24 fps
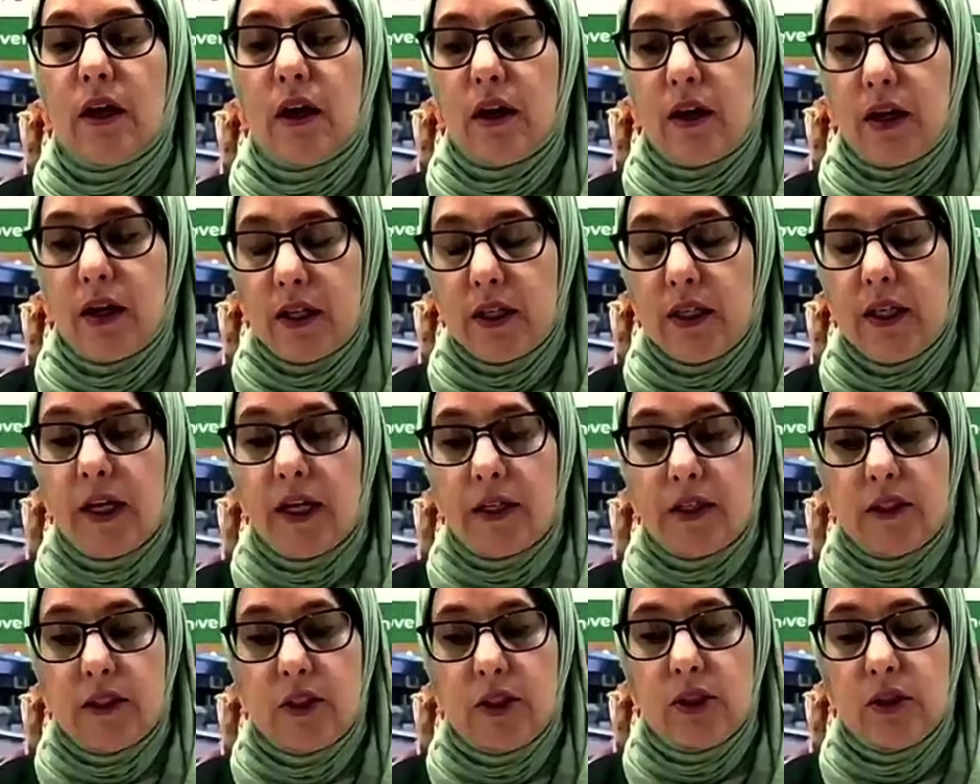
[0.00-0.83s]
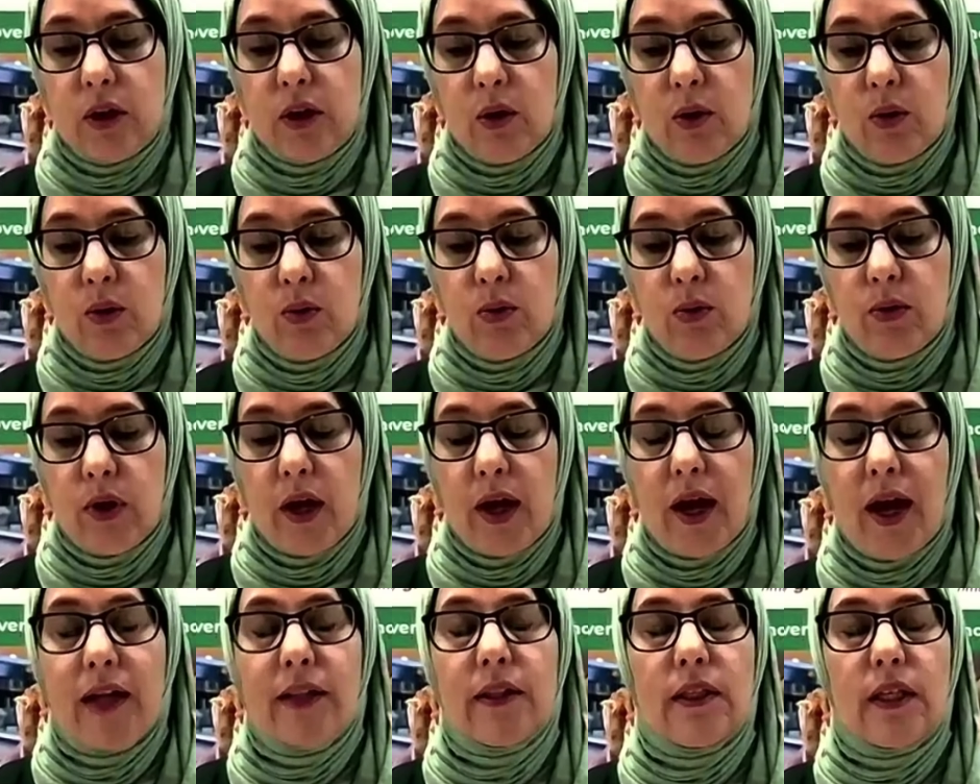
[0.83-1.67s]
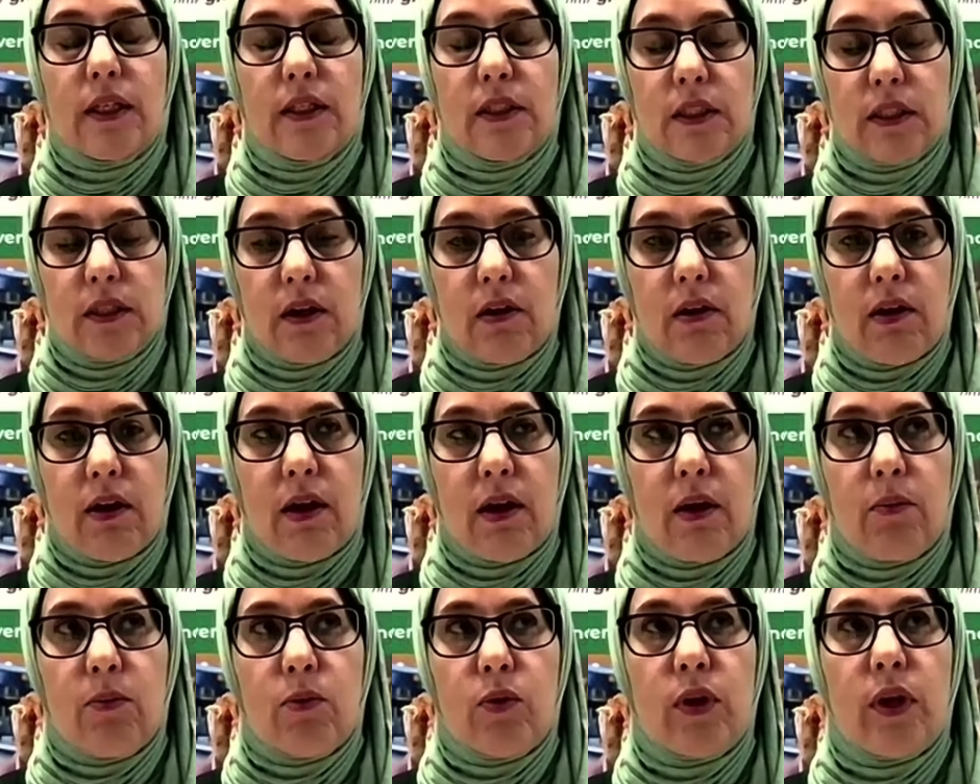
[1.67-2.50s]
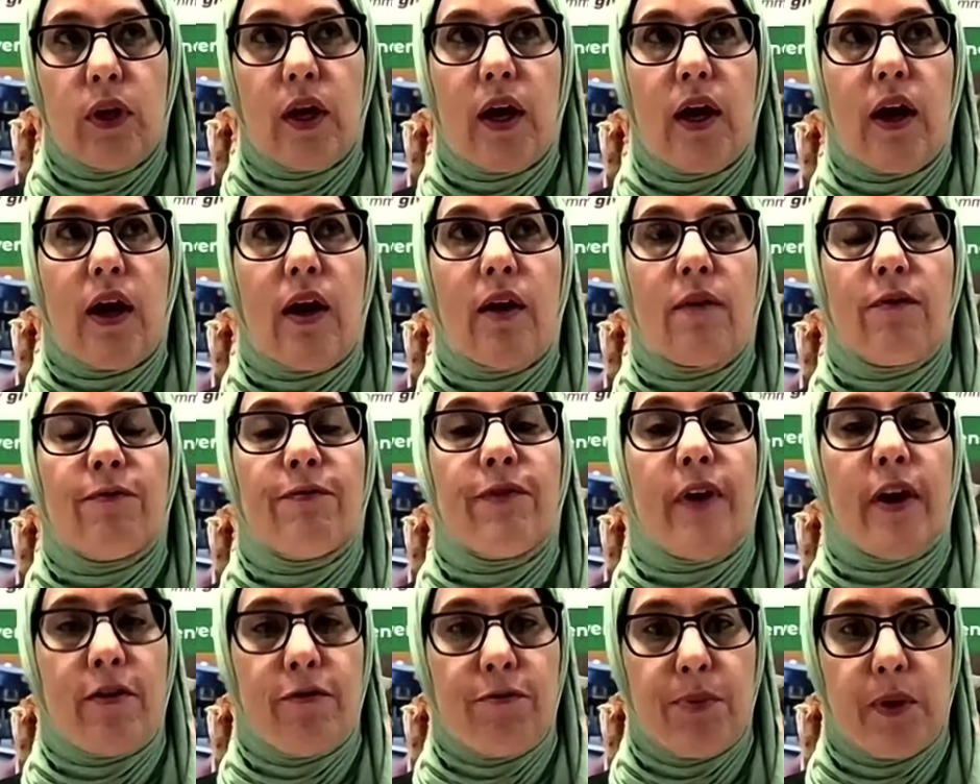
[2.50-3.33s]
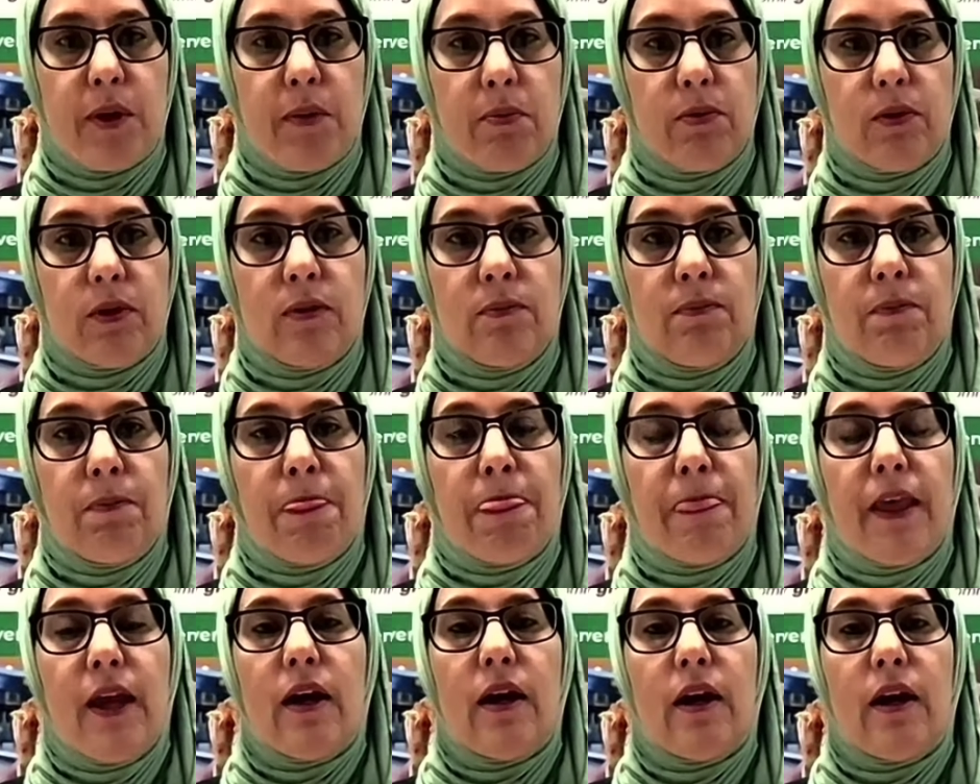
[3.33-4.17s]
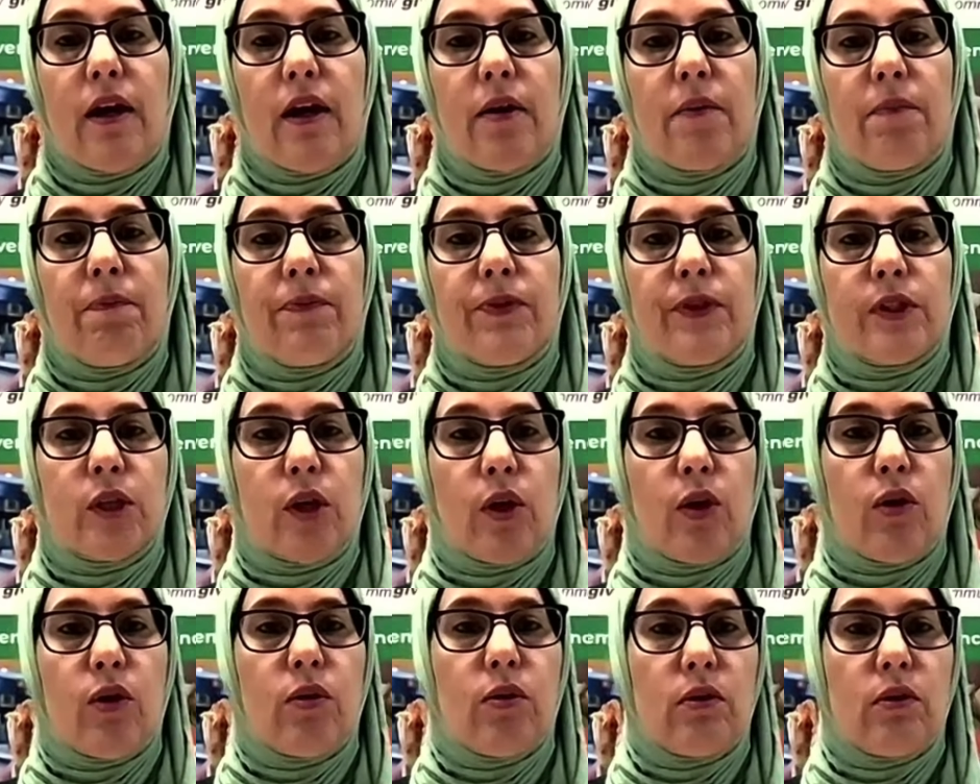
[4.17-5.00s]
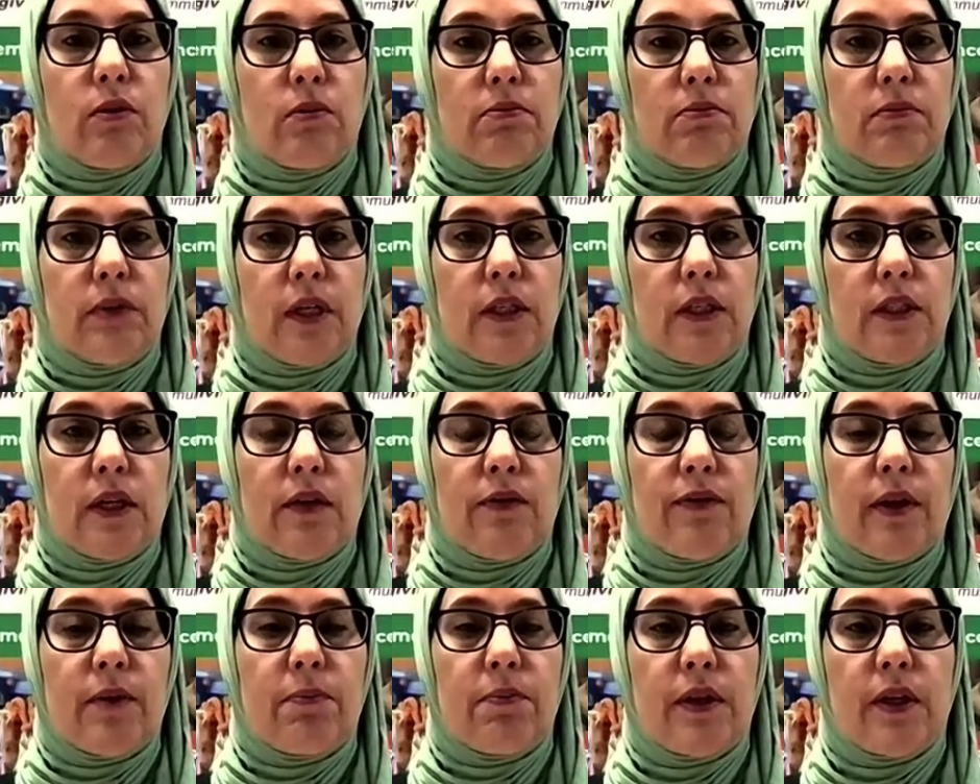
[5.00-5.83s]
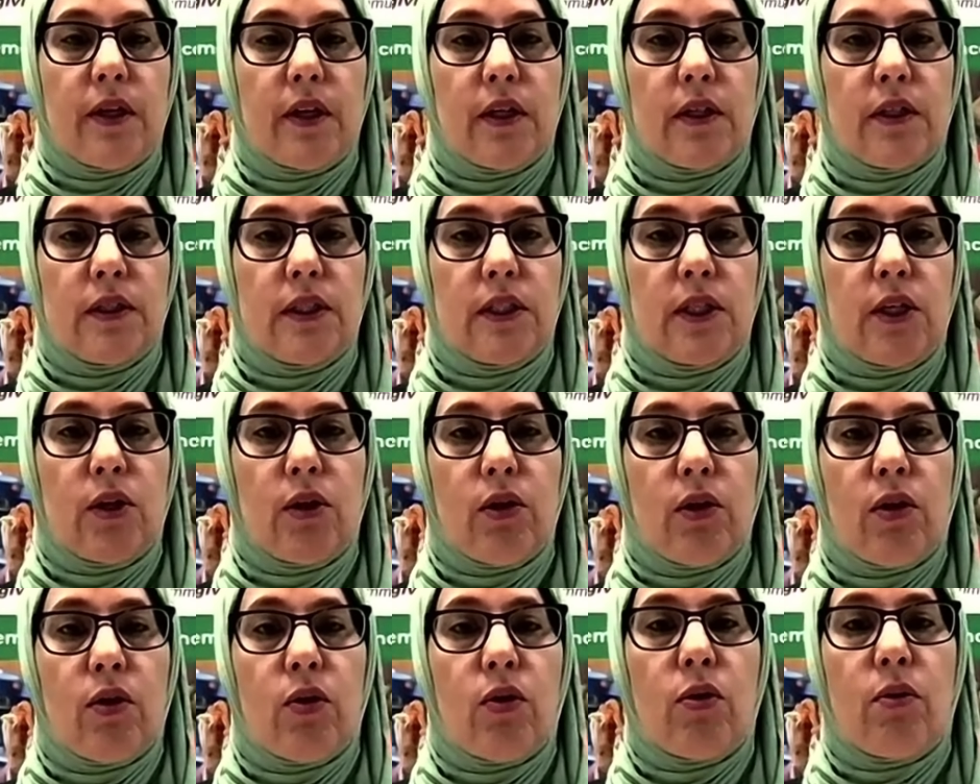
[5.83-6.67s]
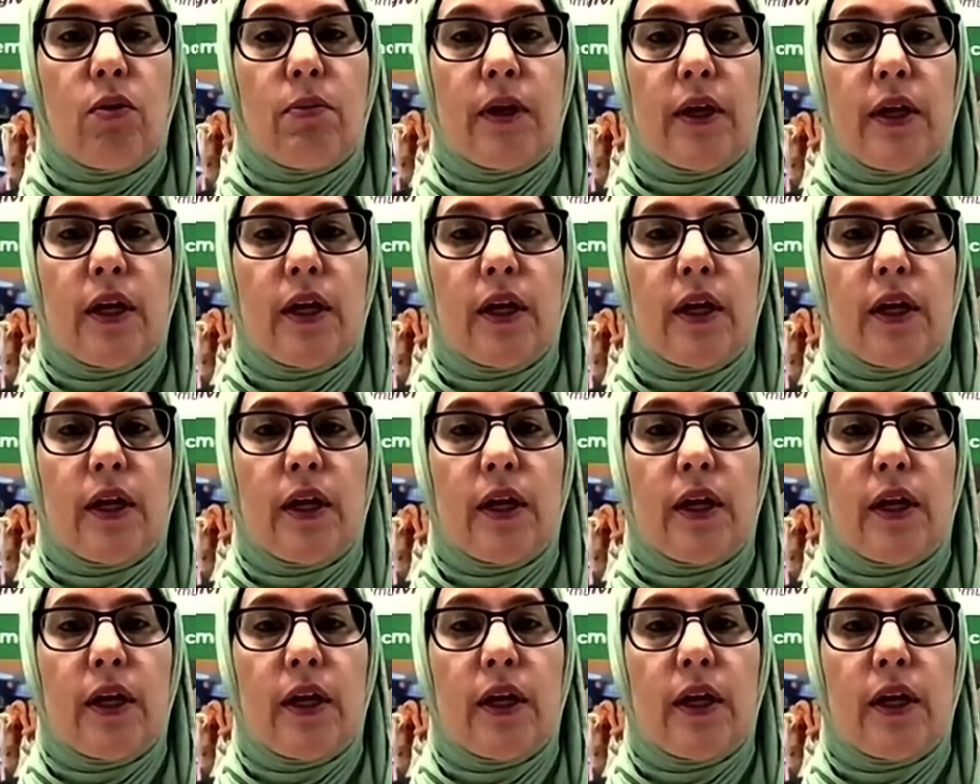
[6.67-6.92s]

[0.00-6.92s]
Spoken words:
Got it. Yes. So at this time we have 5 people. So myself, I'm the CEO.